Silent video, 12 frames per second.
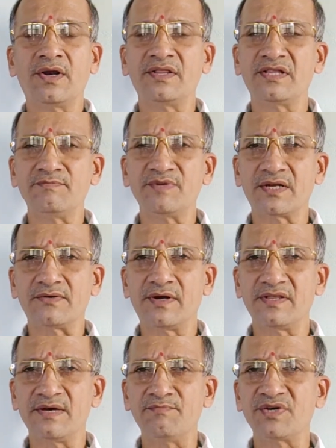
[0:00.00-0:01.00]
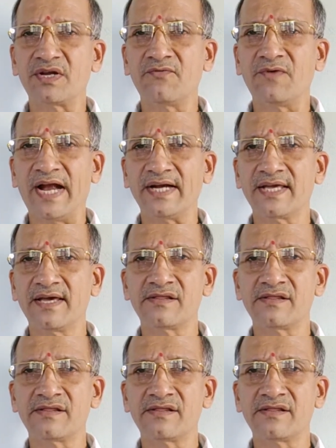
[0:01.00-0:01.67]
resumption of land